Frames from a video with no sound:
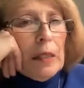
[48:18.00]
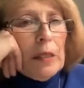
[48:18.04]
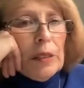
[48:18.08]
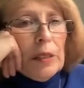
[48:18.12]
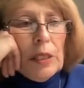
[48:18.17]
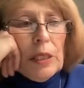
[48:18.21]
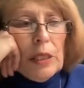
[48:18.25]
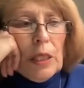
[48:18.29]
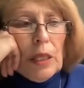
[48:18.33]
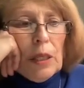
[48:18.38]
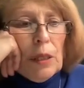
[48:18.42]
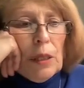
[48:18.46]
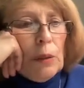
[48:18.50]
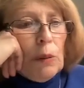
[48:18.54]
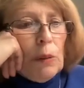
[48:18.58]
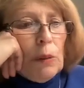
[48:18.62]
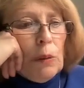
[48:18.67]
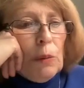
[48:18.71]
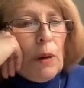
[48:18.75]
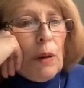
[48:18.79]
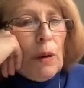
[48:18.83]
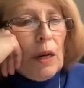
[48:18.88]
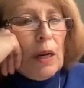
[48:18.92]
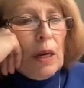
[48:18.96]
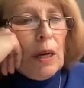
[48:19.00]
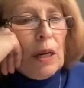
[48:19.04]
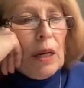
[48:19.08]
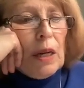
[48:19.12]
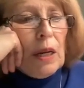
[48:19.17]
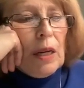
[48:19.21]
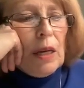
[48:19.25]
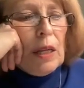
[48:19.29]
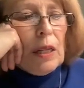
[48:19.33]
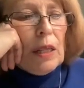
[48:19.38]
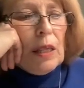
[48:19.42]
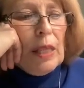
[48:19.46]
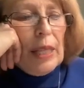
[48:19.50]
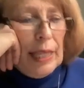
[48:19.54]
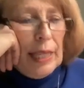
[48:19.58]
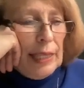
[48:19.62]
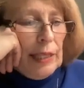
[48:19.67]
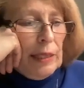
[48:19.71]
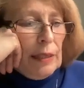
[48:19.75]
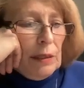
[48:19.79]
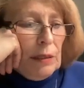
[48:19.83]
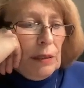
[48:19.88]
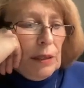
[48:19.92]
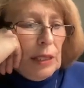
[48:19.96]
So
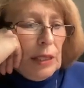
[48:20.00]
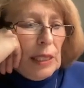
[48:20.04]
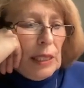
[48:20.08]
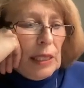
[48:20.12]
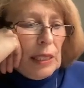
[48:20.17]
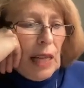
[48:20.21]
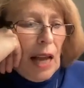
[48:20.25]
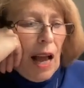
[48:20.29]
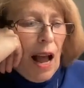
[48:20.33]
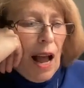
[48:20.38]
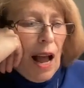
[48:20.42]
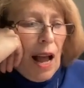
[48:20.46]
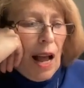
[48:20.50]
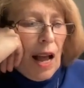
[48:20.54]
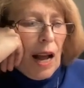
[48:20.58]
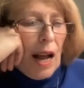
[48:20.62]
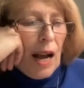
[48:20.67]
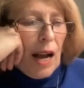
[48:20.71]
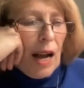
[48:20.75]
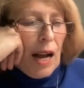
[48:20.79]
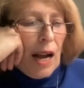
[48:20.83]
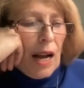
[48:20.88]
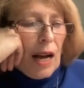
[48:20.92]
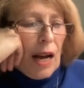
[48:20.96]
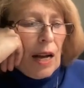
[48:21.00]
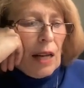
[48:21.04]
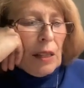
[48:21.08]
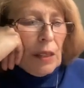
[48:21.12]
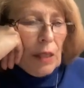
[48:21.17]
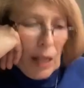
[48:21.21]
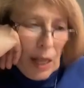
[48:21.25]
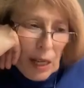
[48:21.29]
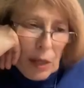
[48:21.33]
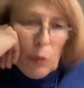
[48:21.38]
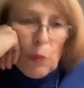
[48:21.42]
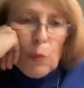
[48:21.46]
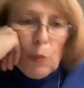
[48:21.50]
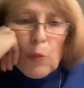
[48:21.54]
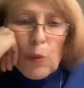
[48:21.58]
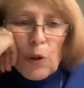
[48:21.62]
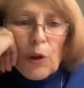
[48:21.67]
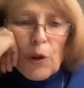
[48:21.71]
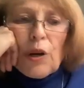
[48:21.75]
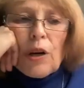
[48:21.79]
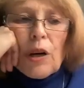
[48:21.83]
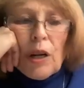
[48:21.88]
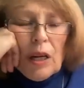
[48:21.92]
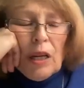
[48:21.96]
there's a lot of
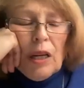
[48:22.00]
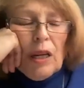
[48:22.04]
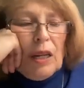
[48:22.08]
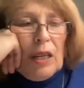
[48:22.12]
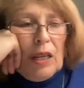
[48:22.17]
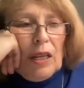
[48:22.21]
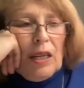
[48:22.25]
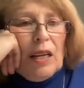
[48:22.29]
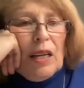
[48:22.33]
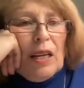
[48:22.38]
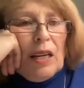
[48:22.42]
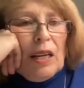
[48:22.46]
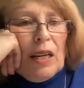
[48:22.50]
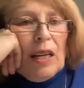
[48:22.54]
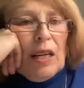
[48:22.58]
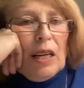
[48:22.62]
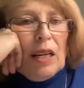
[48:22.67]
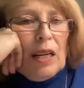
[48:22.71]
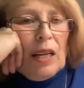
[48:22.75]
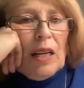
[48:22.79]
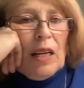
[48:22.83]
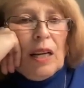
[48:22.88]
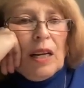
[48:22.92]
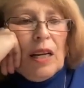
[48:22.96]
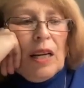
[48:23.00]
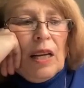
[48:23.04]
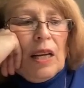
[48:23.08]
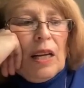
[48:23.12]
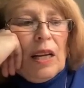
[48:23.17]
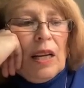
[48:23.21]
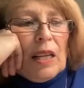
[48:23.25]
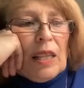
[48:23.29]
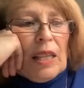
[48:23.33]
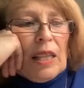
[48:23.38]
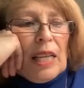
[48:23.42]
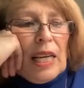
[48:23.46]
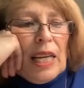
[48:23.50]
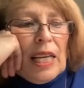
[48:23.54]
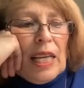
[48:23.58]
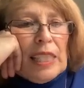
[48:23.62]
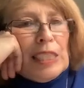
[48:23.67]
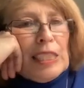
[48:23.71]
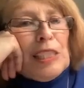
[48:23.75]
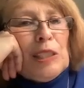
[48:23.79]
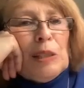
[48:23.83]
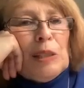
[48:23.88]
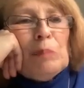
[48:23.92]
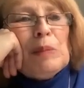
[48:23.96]
work that
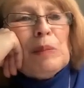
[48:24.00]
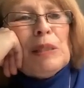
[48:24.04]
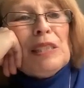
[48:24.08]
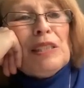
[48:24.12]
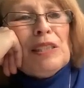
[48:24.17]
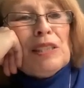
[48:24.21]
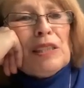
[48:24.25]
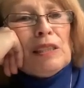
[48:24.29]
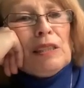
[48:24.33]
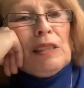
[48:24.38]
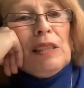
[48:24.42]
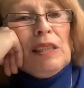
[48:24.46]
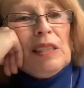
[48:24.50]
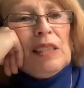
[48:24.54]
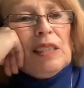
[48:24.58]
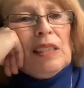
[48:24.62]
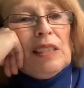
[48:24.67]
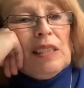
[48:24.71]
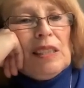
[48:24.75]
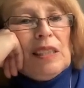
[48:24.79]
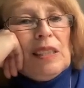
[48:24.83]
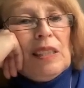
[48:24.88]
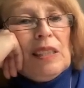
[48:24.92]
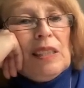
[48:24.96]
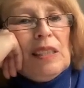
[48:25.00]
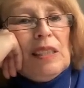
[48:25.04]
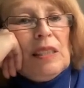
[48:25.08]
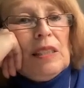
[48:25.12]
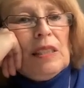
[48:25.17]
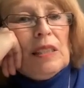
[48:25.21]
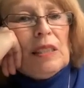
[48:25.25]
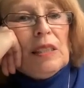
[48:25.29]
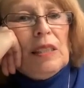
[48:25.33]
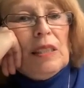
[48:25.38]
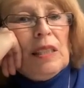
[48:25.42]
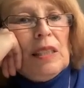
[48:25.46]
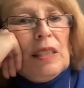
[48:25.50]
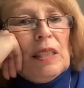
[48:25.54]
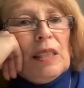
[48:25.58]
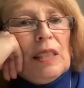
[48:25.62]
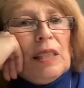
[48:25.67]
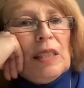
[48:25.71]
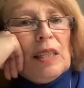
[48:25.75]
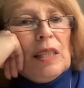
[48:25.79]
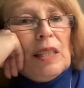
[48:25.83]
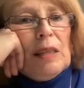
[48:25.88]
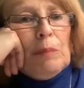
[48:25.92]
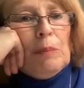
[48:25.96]
has to be done,
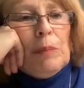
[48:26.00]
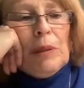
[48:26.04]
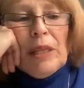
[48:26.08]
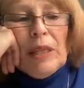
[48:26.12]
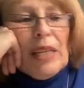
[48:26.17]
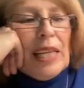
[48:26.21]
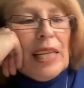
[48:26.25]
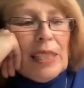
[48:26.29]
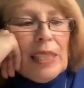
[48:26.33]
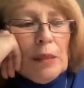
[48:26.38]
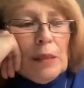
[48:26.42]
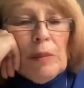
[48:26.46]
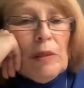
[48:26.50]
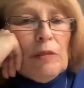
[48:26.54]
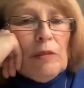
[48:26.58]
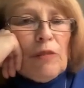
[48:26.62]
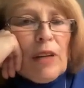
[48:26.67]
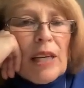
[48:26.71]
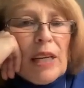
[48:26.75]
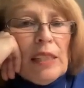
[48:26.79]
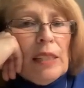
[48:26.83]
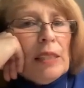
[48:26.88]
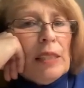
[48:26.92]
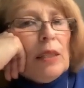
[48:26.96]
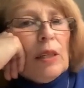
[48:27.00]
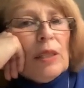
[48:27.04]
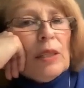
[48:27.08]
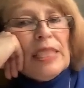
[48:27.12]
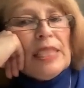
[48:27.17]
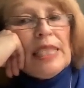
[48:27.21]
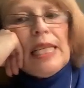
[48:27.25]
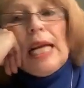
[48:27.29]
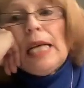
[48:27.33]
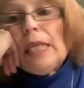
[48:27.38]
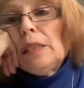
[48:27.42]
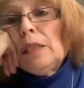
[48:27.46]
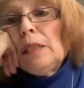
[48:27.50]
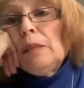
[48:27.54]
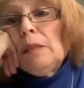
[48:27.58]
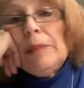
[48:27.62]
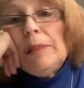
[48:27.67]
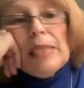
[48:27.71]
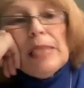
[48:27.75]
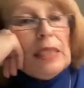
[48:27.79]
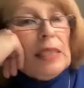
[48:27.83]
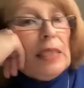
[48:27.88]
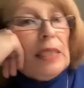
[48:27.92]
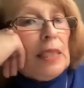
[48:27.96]
but it has to be recognized, it has to
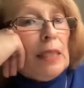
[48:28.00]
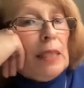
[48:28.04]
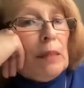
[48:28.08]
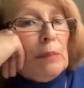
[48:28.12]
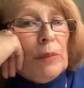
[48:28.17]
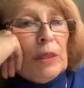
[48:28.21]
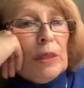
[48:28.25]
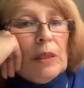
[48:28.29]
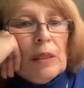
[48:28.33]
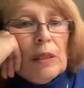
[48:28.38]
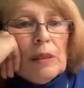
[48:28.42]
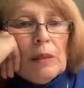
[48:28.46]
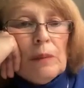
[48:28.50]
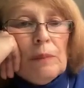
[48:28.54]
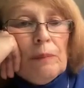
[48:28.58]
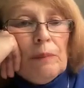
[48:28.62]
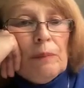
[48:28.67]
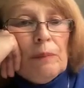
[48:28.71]
be accepted.